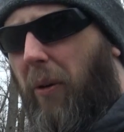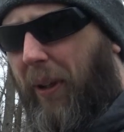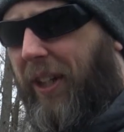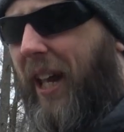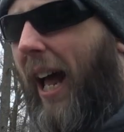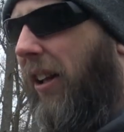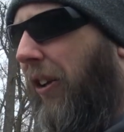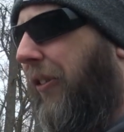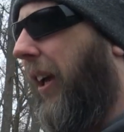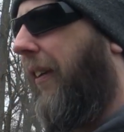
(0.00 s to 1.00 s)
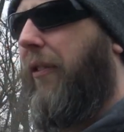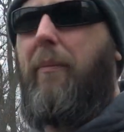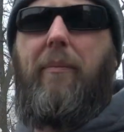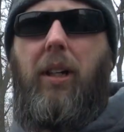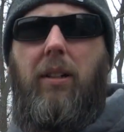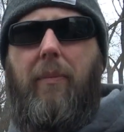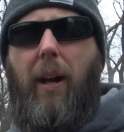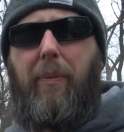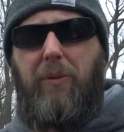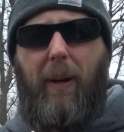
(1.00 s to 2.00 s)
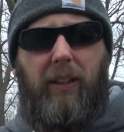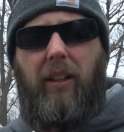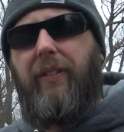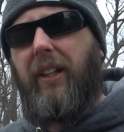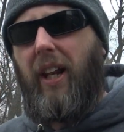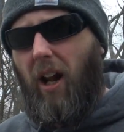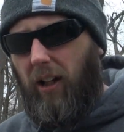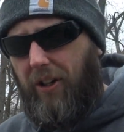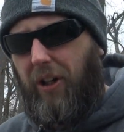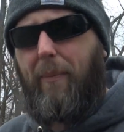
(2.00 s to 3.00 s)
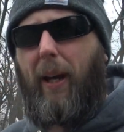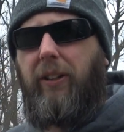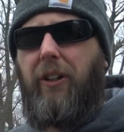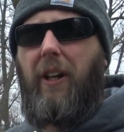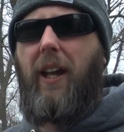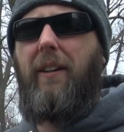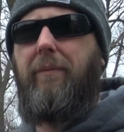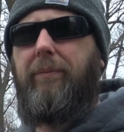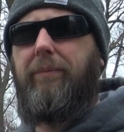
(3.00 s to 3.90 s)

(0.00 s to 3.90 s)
what the dot looks like from my perspective, and then I'll let you get back to your day.